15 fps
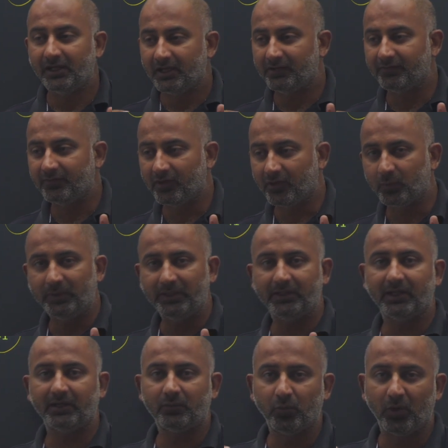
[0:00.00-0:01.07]
if you're
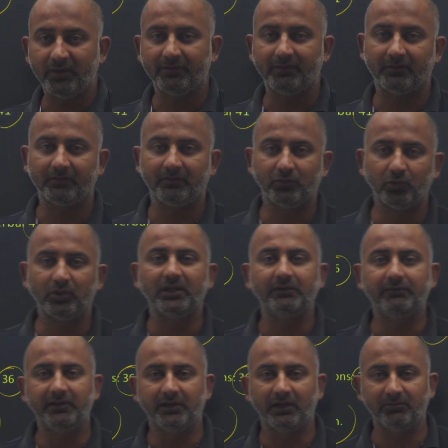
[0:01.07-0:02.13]
weak at one section, totally
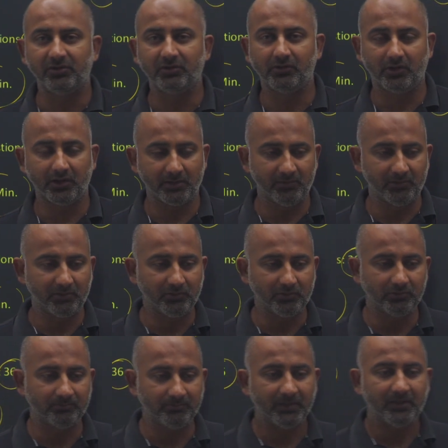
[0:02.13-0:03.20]
weak. I mean, you're not able to
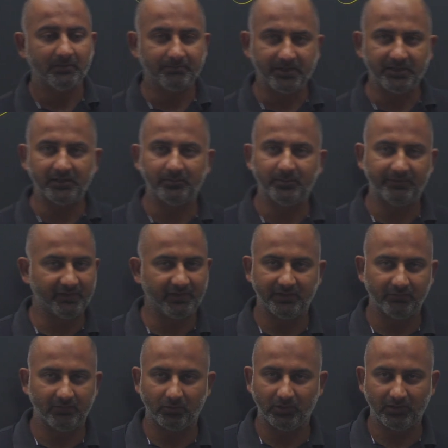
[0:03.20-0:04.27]
do medium
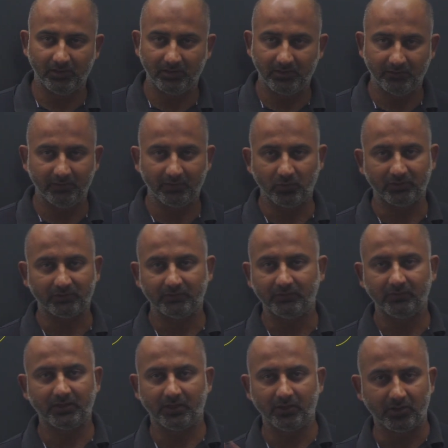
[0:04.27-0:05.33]
difficulty level questions.
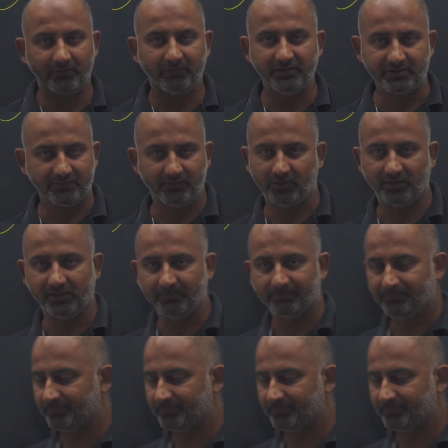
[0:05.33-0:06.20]
You cannot reach a 40.